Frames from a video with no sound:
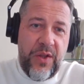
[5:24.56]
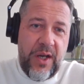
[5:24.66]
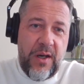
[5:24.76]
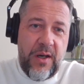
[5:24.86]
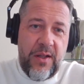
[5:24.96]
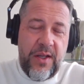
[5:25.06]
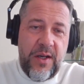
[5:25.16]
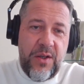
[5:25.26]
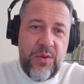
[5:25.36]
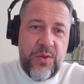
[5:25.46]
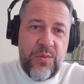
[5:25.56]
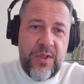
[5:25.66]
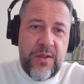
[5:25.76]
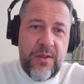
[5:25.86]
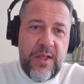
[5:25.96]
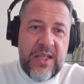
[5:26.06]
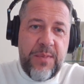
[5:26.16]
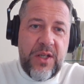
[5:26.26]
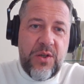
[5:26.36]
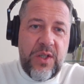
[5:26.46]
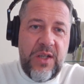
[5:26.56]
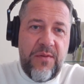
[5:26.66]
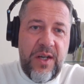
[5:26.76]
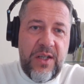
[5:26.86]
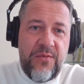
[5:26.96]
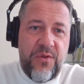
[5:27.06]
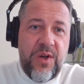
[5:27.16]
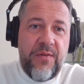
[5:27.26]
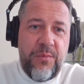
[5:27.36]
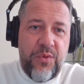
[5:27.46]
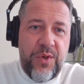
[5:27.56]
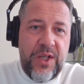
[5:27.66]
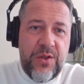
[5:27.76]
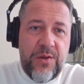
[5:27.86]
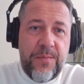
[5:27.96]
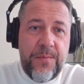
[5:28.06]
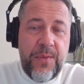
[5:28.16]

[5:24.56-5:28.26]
they are used with an expansion device for evaporation.